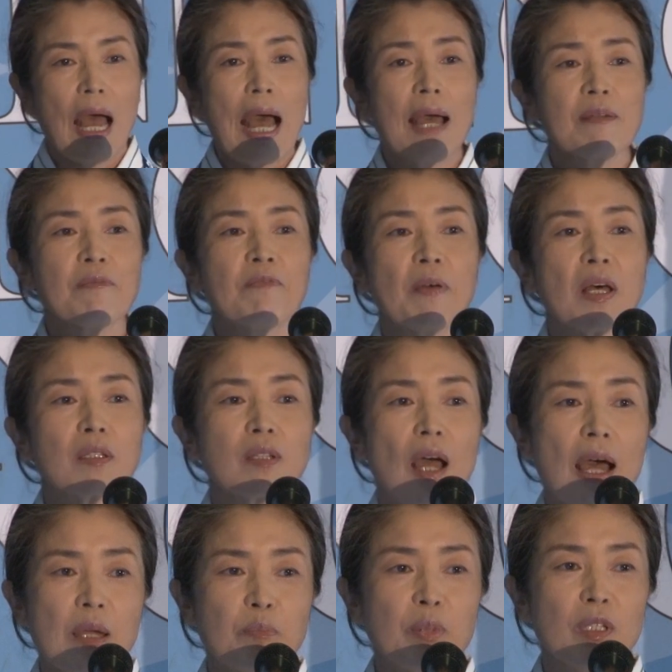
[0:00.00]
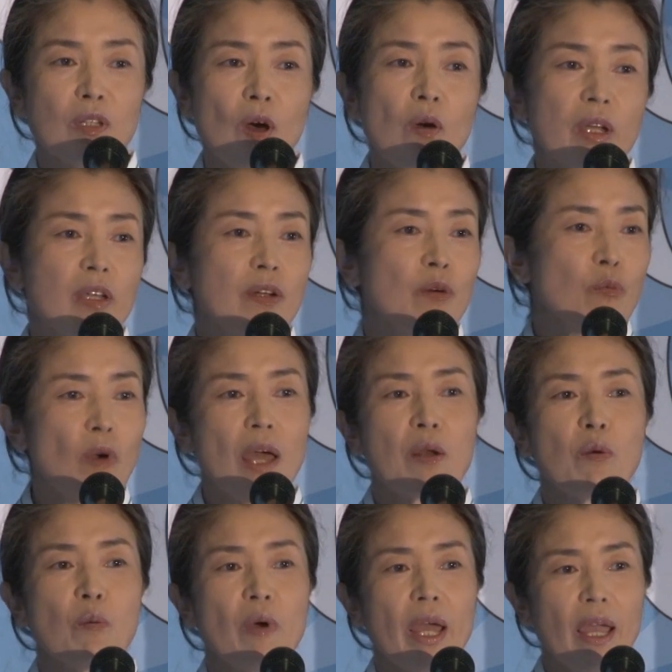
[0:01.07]
I felt I belong here right
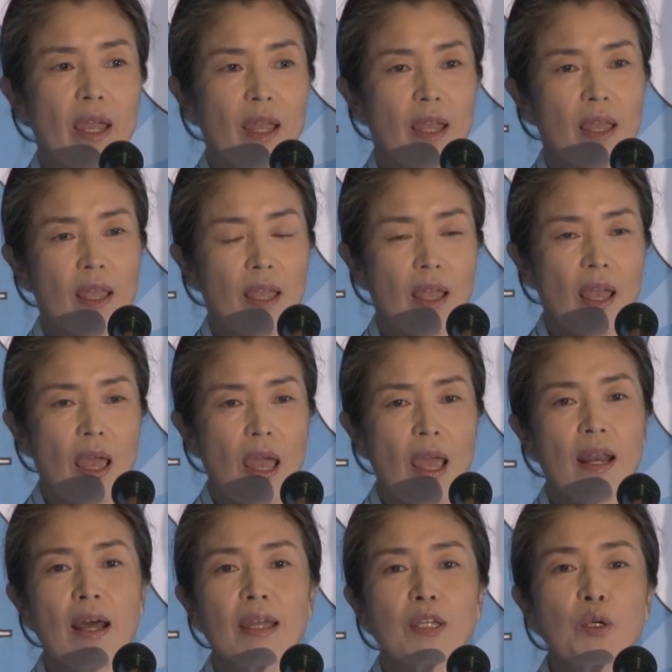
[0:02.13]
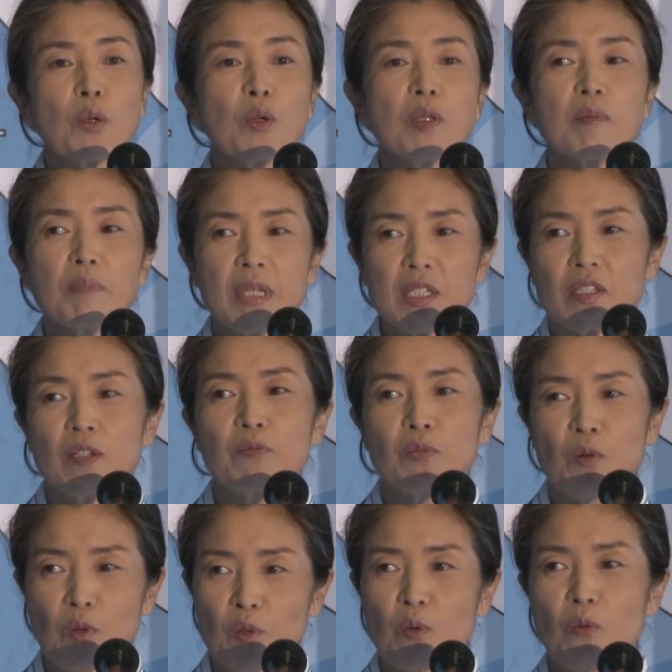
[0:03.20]
away, and I couldn't miss it
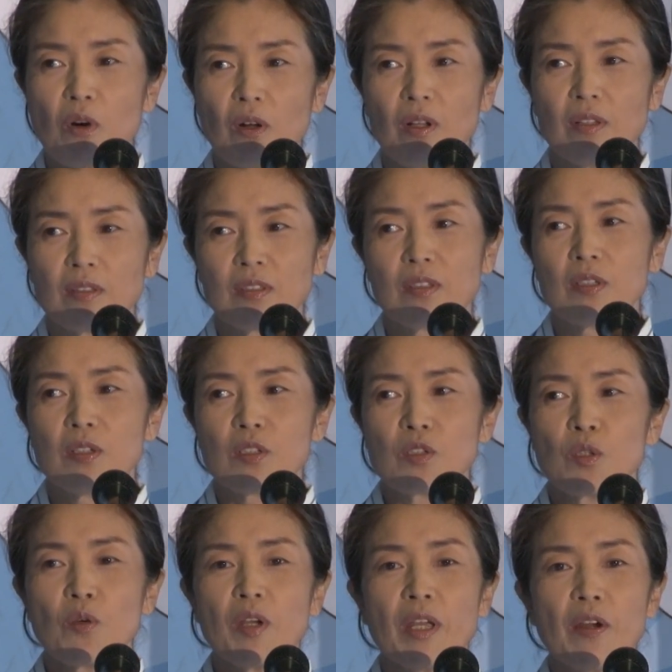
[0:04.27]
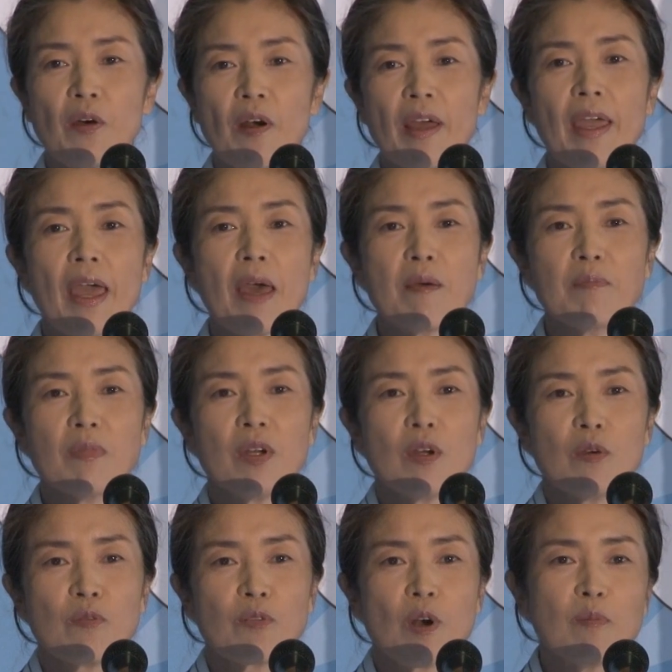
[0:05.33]
for the world. So here I am
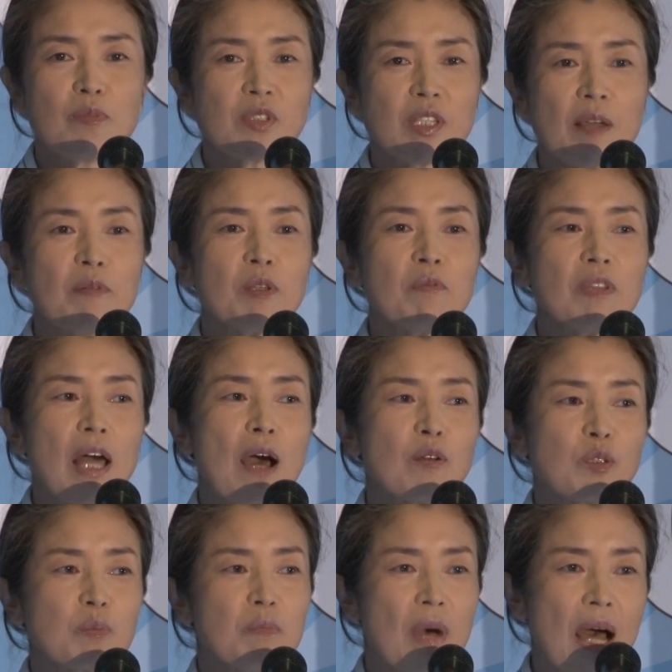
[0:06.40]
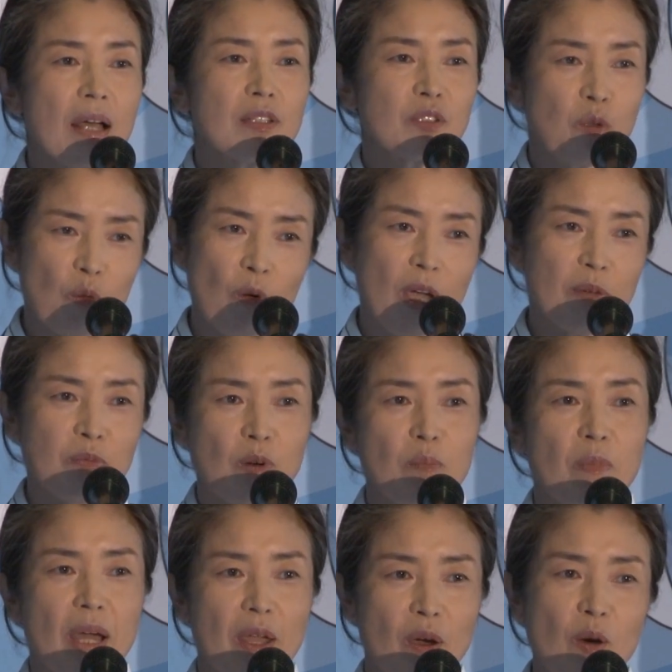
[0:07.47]
from 7,000 miles away
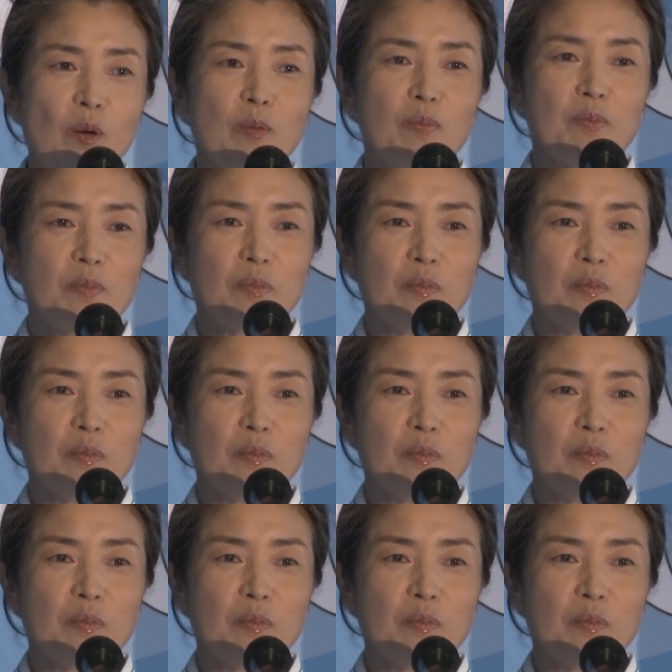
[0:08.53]
from my home.